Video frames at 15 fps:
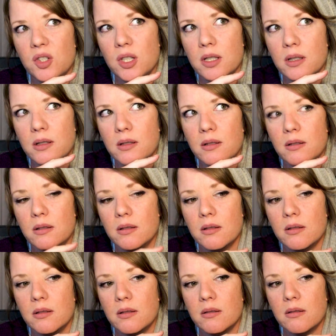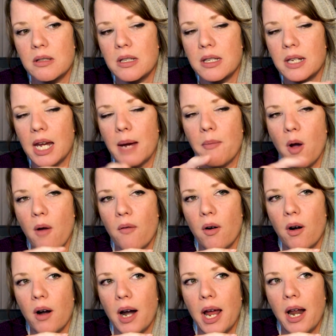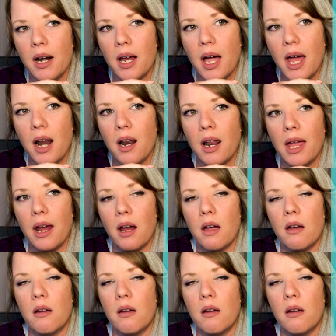just skim over and kind of like,